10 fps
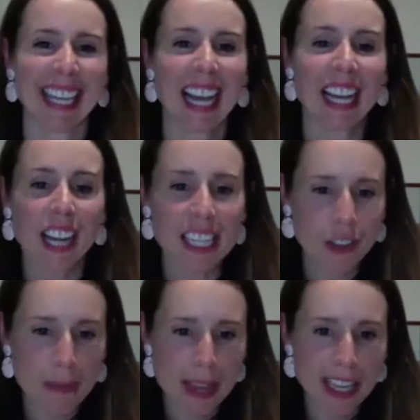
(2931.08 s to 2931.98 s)
A nice
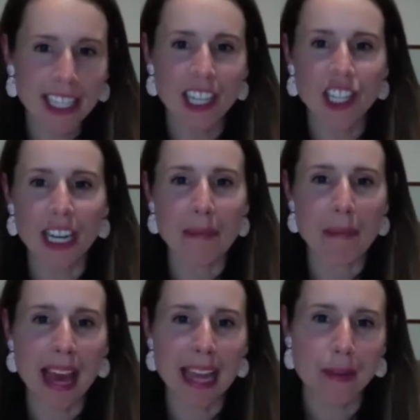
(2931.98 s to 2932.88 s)
romantic
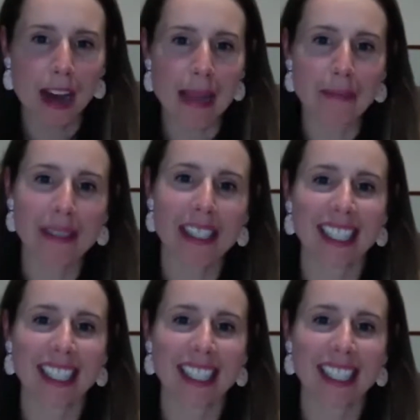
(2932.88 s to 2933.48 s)
champagne, perhaps.